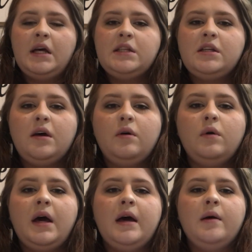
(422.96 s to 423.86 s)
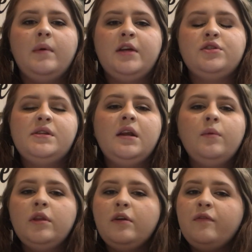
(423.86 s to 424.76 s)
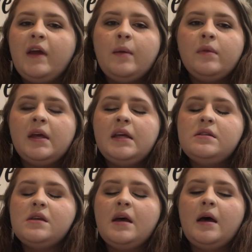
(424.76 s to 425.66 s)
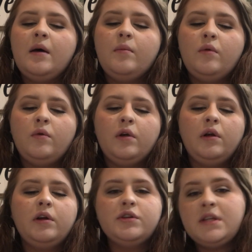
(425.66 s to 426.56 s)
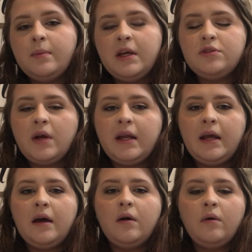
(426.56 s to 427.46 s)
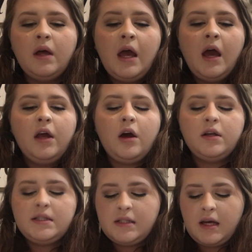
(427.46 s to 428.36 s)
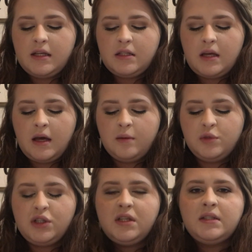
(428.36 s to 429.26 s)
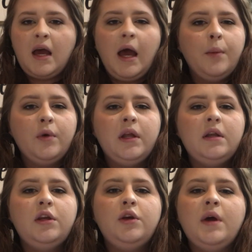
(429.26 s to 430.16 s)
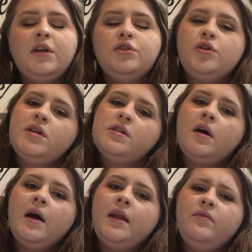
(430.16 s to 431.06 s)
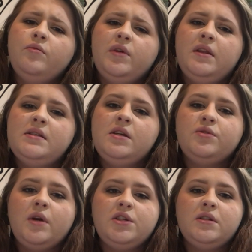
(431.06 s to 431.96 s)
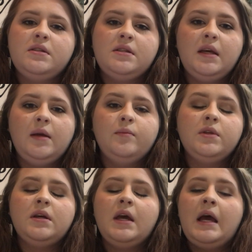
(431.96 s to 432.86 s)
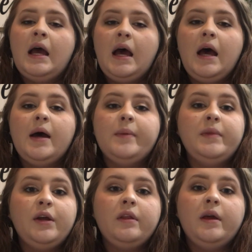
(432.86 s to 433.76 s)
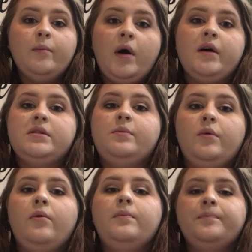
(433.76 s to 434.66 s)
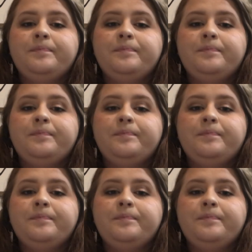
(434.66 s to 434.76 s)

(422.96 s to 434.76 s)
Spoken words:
So as you're sitting with your families or your siblings right now, y'all discuss just a time when you had to trust God, even when the situation seemed nearly impossible.